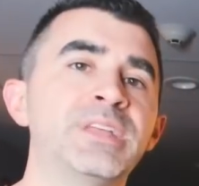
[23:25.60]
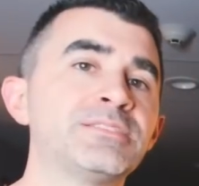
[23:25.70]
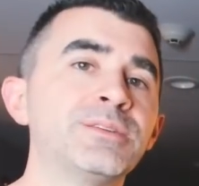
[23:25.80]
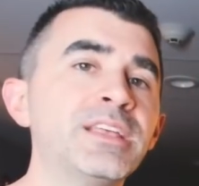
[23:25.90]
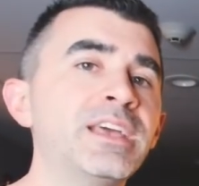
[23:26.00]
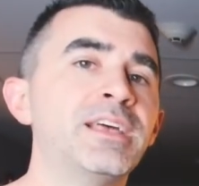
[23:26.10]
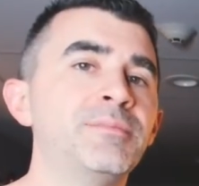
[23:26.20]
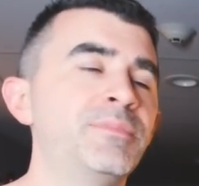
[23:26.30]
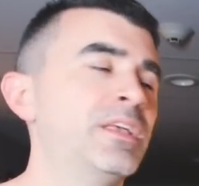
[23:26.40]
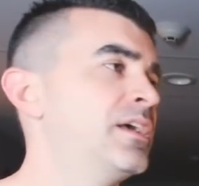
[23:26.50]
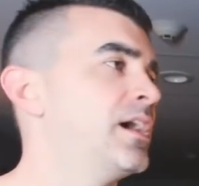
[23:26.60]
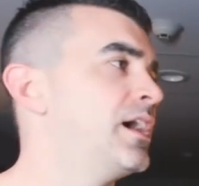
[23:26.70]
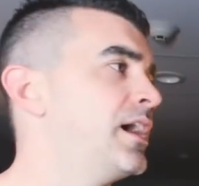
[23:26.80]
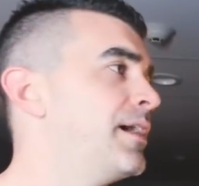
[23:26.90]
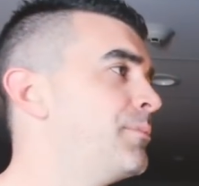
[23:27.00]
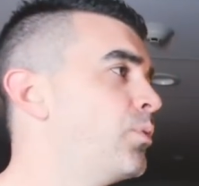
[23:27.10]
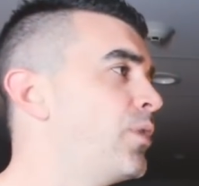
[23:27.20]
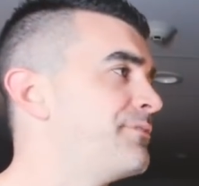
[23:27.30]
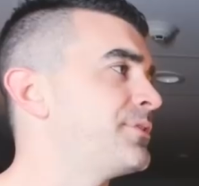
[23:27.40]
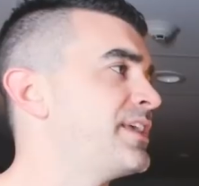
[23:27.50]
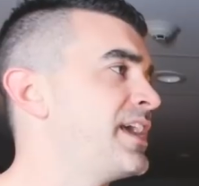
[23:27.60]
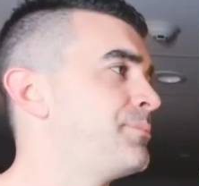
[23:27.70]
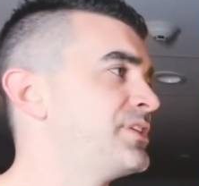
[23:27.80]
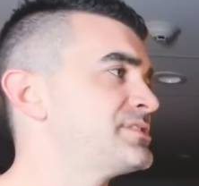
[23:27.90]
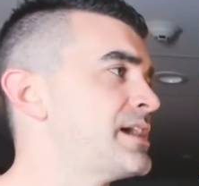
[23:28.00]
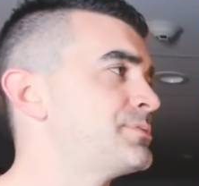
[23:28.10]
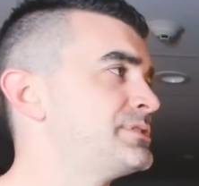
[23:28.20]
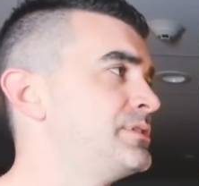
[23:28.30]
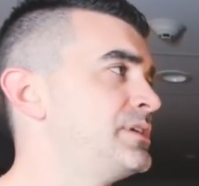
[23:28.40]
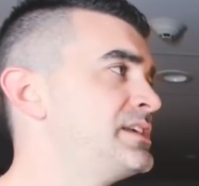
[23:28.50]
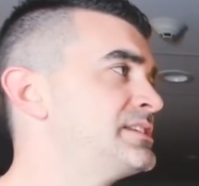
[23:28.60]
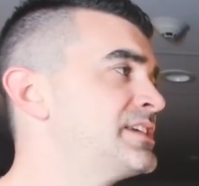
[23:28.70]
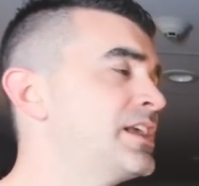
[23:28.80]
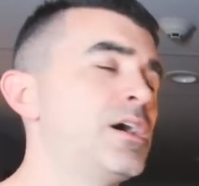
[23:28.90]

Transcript: that's really it. Wait for the A+ opportunities,